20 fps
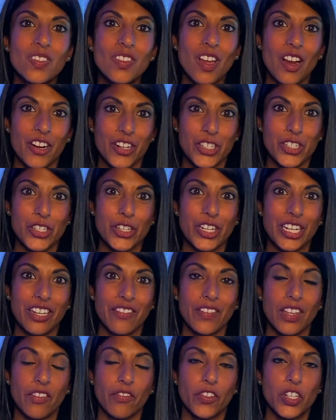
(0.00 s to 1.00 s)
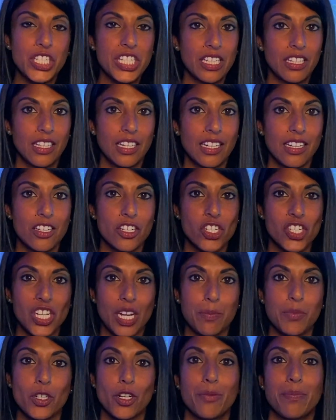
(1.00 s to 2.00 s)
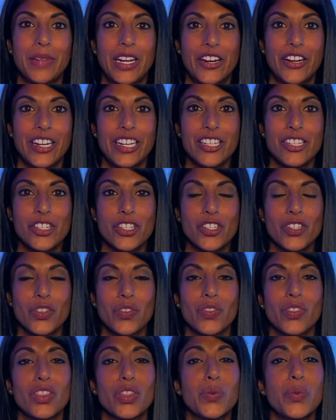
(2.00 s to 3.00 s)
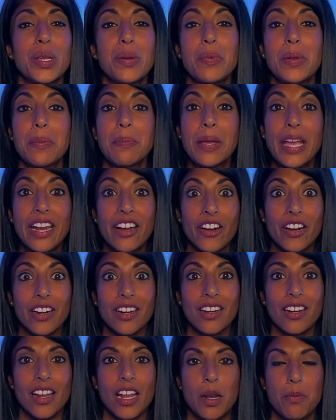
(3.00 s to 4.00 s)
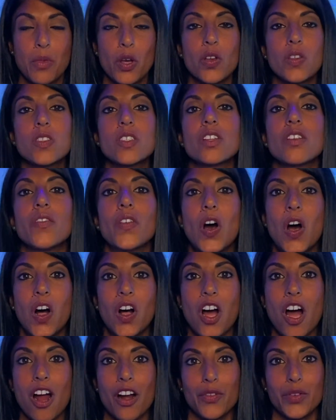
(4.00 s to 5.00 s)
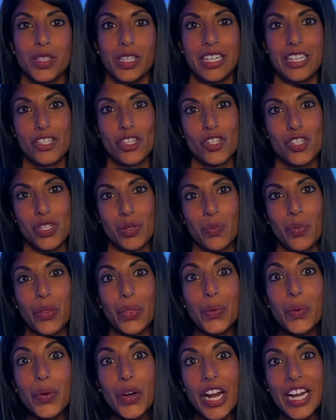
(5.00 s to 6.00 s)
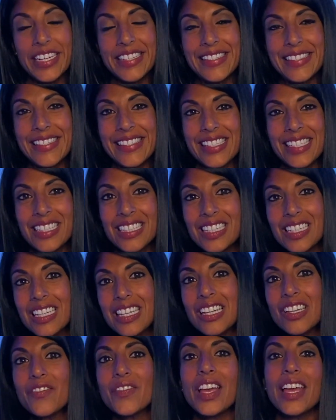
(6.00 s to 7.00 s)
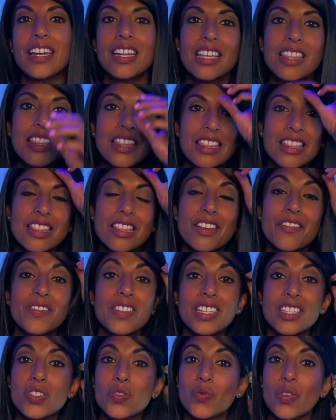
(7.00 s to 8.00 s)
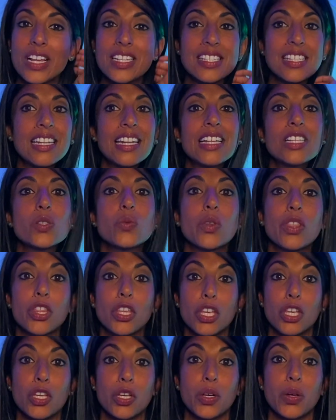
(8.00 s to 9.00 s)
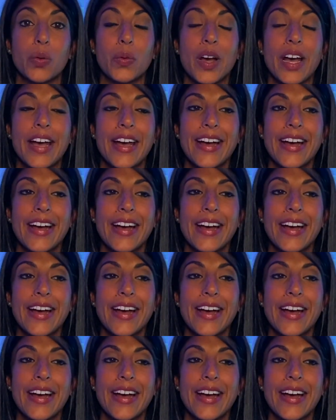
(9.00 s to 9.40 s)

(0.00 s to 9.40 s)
our journey of infertility has shaped our marriage, the way we parent, and most of all, our relationship with Christ. Any of this resonates with you,